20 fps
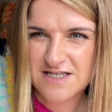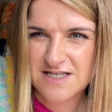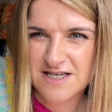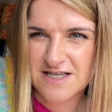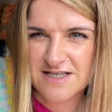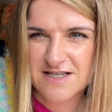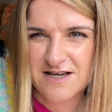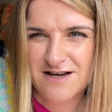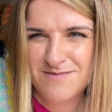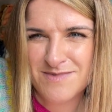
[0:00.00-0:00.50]
It's
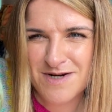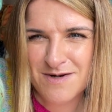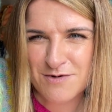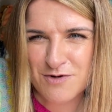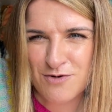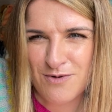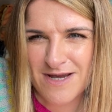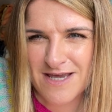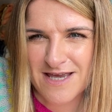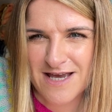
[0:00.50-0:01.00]
coming up
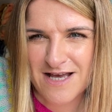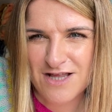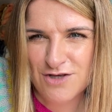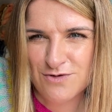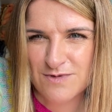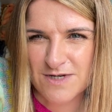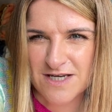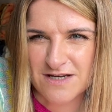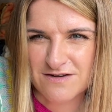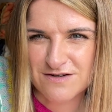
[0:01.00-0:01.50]
quite
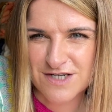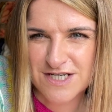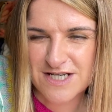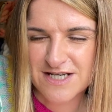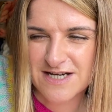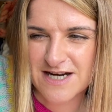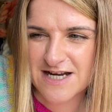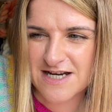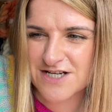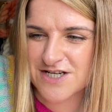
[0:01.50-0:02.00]
yellowy on
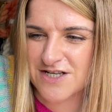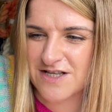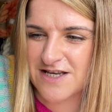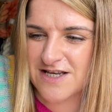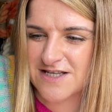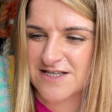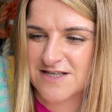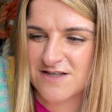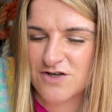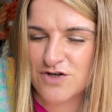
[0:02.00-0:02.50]
here actually.
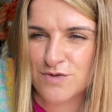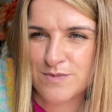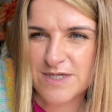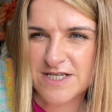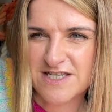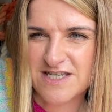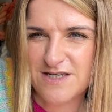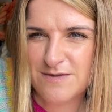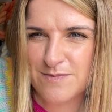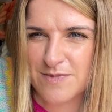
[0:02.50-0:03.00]
It's a little bit
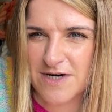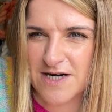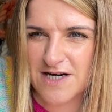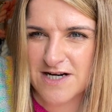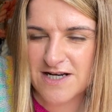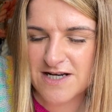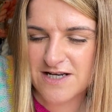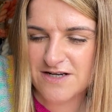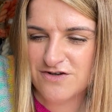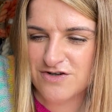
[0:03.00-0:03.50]
deeper
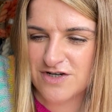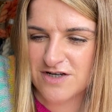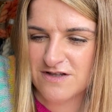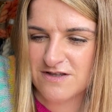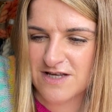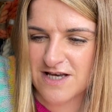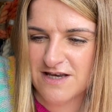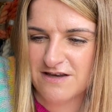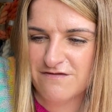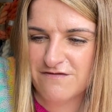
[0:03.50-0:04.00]
in real
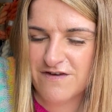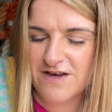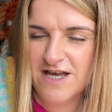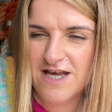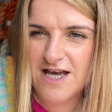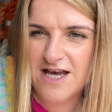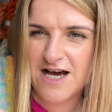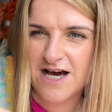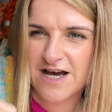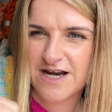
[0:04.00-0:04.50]
life,
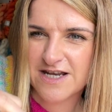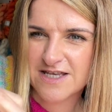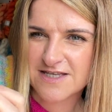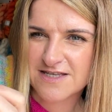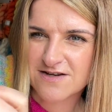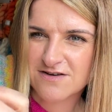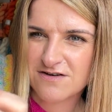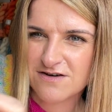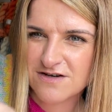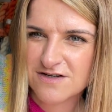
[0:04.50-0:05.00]
and it's
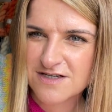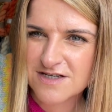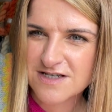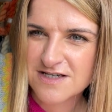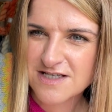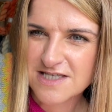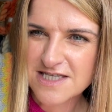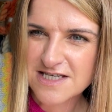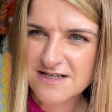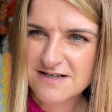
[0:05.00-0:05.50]
got
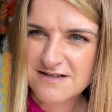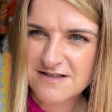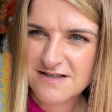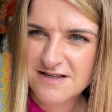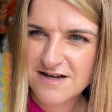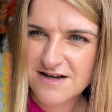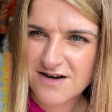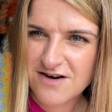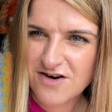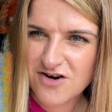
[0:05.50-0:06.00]
little
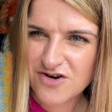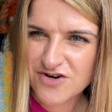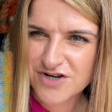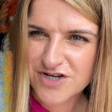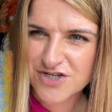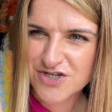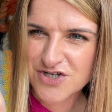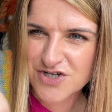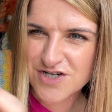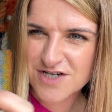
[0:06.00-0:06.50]

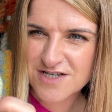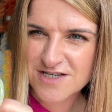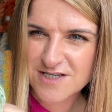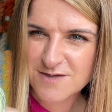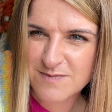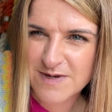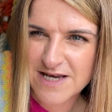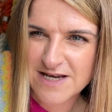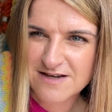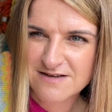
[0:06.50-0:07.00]
orange
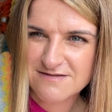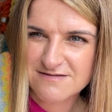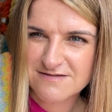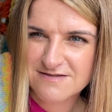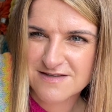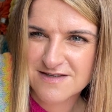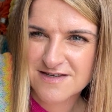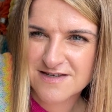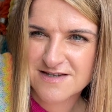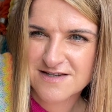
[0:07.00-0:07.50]

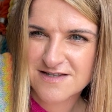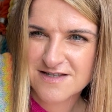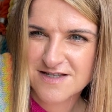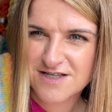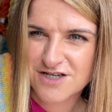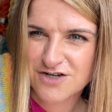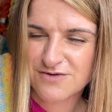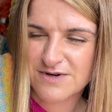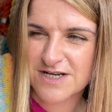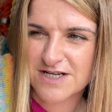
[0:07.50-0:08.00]
speckles
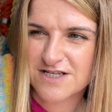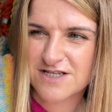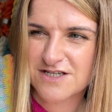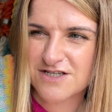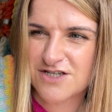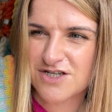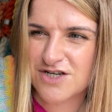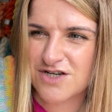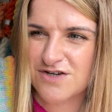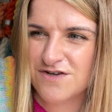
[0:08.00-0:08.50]
through it
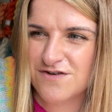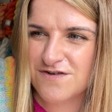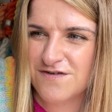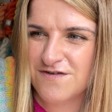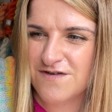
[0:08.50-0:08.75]
too.